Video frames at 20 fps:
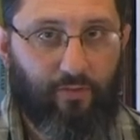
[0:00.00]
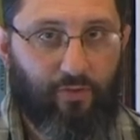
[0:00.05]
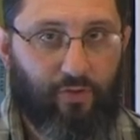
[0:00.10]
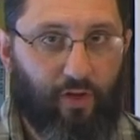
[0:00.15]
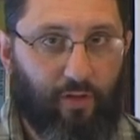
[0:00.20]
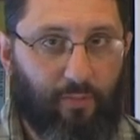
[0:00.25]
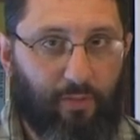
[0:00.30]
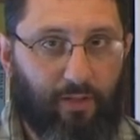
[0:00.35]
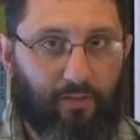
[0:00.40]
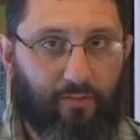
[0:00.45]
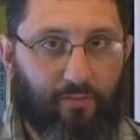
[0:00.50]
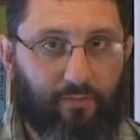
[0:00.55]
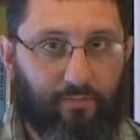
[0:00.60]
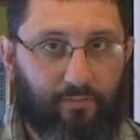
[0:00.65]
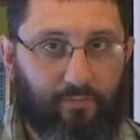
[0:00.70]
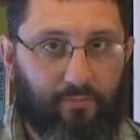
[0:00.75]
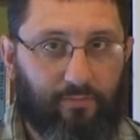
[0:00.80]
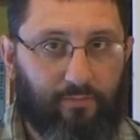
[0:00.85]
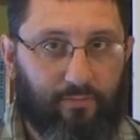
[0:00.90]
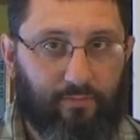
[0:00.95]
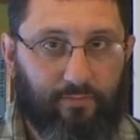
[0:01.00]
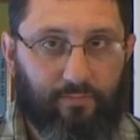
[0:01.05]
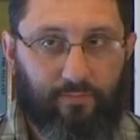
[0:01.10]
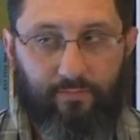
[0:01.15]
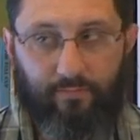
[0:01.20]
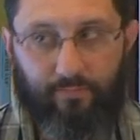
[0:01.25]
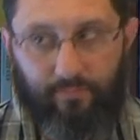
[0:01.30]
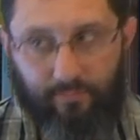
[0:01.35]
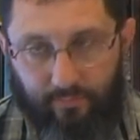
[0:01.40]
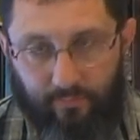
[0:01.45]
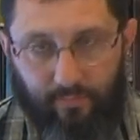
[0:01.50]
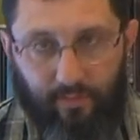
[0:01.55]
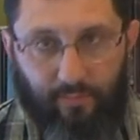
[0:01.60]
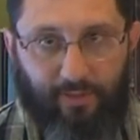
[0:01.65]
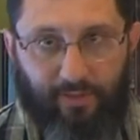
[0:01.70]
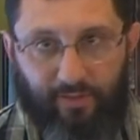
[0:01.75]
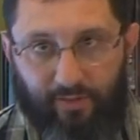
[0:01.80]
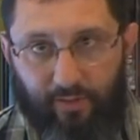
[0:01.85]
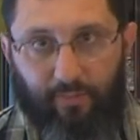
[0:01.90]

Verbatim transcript: German, I mean,